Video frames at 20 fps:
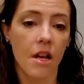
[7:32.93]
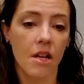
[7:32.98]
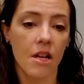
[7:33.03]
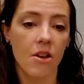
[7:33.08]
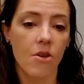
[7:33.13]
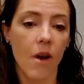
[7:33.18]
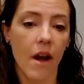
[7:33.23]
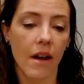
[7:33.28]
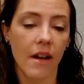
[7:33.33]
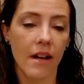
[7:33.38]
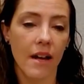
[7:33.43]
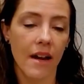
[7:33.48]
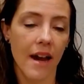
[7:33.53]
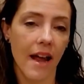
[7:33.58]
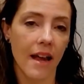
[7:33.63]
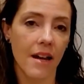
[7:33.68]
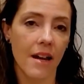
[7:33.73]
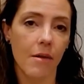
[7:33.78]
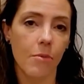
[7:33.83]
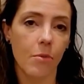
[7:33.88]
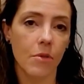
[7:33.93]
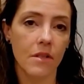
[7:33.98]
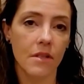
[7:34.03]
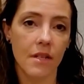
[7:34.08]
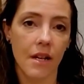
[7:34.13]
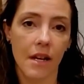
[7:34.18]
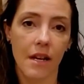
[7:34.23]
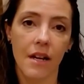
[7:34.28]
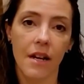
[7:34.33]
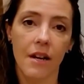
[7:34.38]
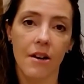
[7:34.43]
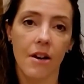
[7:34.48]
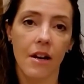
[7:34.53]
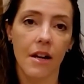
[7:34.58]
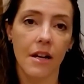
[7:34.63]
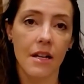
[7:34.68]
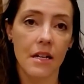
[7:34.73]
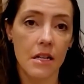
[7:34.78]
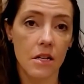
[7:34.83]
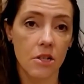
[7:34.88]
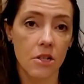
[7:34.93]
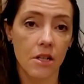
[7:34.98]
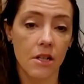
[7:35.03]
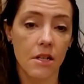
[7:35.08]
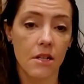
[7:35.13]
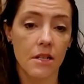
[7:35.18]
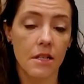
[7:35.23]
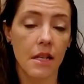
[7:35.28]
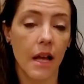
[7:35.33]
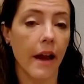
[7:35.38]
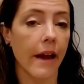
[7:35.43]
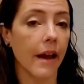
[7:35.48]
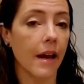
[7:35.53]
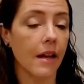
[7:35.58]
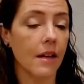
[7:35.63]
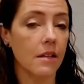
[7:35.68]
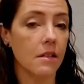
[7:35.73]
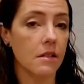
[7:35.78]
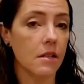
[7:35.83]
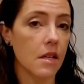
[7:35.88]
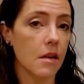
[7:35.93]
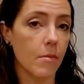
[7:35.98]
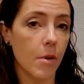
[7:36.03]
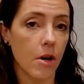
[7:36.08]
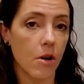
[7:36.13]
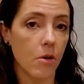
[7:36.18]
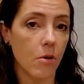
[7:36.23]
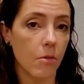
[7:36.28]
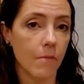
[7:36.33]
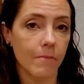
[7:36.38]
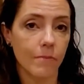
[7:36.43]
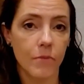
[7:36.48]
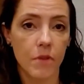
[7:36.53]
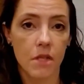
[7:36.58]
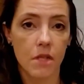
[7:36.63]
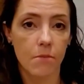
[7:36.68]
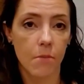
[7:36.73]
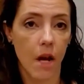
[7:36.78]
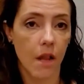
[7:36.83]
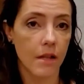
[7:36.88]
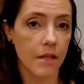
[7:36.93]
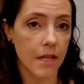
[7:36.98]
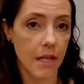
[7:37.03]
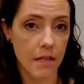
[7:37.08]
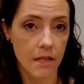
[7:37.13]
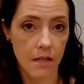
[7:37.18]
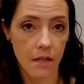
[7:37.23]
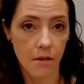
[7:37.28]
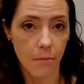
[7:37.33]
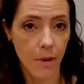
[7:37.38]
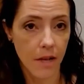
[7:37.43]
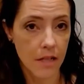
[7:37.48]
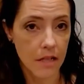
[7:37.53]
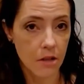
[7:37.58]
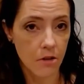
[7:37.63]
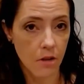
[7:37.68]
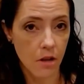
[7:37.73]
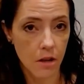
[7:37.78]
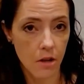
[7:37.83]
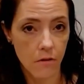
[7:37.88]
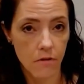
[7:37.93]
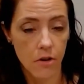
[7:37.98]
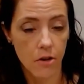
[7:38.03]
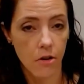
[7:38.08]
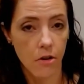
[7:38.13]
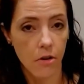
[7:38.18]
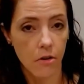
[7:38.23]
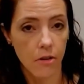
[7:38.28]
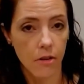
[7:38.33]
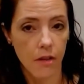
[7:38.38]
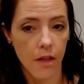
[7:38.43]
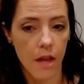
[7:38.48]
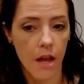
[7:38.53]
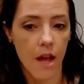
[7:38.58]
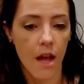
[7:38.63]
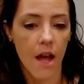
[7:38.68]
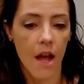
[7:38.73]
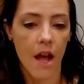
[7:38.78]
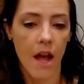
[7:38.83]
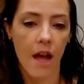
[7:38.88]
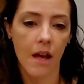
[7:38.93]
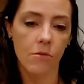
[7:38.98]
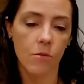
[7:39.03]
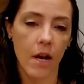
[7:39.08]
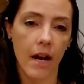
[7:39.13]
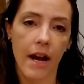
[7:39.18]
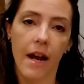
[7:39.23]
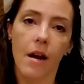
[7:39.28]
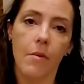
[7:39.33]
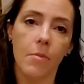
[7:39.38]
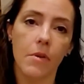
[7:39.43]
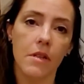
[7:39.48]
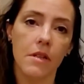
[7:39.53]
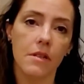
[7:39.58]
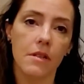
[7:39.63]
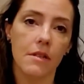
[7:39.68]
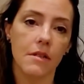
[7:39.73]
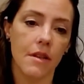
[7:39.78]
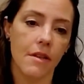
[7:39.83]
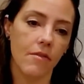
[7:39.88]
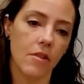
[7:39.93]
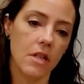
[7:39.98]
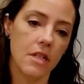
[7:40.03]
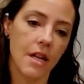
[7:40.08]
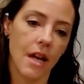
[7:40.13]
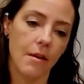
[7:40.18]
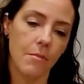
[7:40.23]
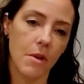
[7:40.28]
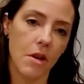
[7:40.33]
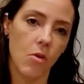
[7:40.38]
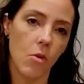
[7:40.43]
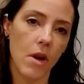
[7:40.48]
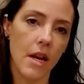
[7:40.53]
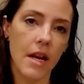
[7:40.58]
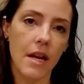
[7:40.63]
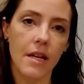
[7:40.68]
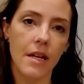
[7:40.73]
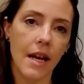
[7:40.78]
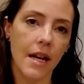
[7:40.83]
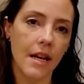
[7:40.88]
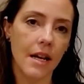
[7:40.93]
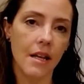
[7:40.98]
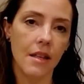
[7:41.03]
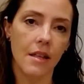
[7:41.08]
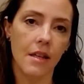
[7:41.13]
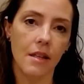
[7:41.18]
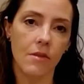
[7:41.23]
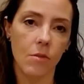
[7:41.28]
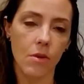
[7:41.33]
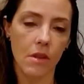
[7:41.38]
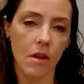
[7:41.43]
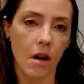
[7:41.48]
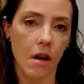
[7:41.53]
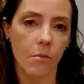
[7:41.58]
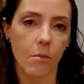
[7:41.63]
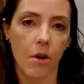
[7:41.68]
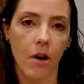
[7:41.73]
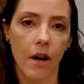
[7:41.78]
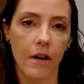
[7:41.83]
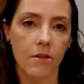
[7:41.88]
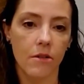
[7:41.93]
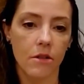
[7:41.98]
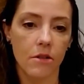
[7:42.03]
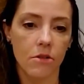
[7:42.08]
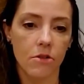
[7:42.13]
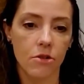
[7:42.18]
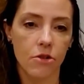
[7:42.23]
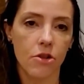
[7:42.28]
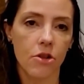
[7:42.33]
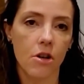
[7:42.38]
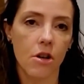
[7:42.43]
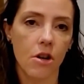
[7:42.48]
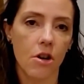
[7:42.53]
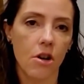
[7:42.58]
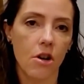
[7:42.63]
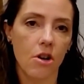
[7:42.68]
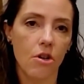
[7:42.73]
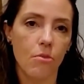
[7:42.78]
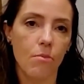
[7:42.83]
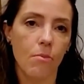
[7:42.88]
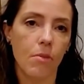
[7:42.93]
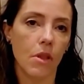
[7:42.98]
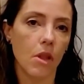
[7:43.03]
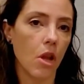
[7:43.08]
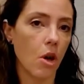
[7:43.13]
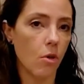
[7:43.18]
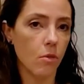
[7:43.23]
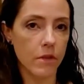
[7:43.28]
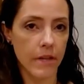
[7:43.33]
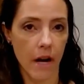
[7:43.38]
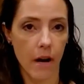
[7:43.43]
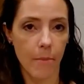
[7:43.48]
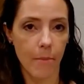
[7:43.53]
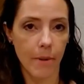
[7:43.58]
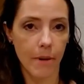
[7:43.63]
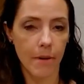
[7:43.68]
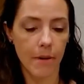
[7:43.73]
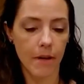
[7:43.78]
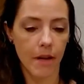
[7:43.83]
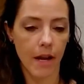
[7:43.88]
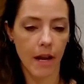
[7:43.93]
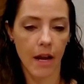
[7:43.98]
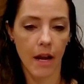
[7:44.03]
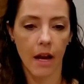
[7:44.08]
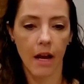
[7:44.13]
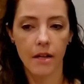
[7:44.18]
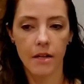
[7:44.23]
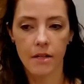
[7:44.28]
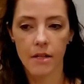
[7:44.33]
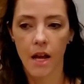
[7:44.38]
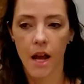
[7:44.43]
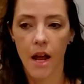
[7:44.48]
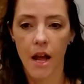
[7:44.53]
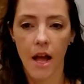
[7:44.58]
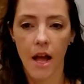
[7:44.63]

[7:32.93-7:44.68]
you can end up with secondary conditions like SIBO, small intestinal bacterial overgrowth. And what happens is every time you eat anything with carbohydrates or sugar, you bloat up. And